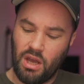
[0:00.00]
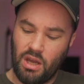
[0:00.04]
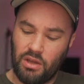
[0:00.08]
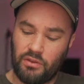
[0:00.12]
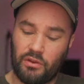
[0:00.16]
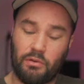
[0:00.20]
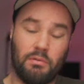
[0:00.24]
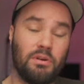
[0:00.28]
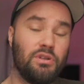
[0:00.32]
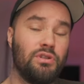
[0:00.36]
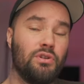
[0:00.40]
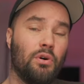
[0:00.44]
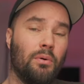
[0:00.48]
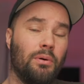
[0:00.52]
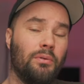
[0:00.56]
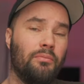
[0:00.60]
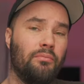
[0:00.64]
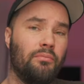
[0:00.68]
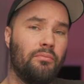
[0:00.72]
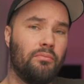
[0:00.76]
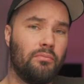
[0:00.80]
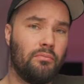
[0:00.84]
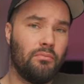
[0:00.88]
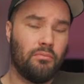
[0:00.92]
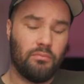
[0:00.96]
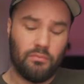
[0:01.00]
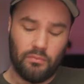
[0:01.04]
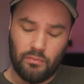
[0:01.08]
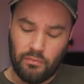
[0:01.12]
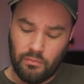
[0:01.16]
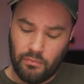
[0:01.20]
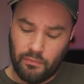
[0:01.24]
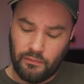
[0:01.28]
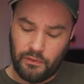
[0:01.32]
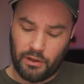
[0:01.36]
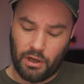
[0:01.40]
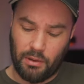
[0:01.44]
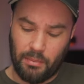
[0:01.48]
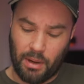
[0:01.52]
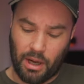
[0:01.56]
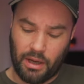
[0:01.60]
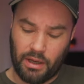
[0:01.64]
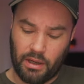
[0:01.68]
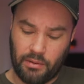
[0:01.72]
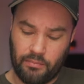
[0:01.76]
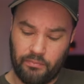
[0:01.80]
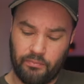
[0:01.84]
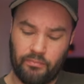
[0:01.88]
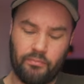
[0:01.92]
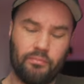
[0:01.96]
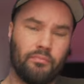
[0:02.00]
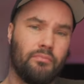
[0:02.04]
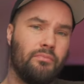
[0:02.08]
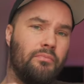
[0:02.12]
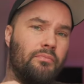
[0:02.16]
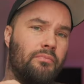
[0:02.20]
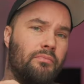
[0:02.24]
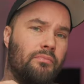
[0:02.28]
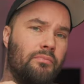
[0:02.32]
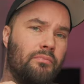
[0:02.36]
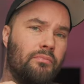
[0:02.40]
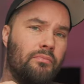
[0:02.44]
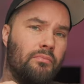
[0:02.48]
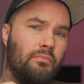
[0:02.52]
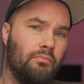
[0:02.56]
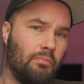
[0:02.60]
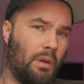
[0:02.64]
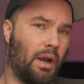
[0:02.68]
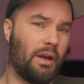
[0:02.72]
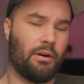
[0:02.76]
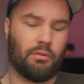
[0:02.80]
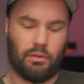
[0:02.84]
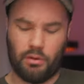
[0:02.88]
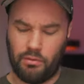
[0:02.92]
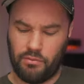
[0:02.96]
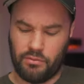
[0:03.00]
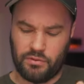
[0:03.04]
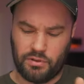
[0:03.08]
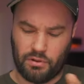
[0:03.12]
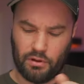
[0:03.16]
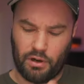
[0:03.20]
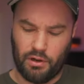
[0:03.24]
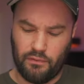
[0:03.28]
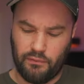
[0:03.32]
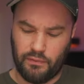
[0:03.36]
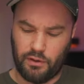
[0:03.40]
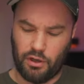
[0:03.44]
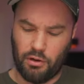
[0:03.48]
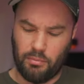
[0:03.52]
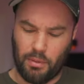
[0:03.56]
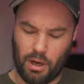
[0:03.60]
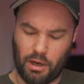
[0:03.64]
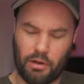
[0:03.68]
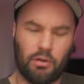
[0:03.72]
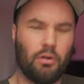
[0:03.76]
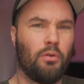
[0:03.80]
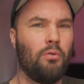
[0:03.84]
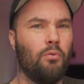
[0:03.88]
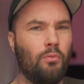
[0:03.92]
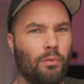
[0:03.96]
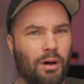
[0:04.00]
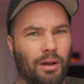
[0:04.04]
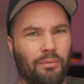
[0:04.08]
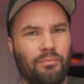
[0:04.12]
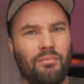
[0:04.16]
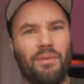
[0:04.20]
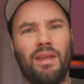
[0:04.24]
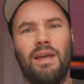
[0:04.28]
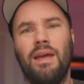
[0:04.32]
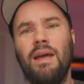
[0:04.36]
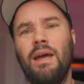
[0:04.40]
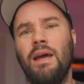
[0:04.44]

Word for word: The original video mic, micro, sorry, video micro one,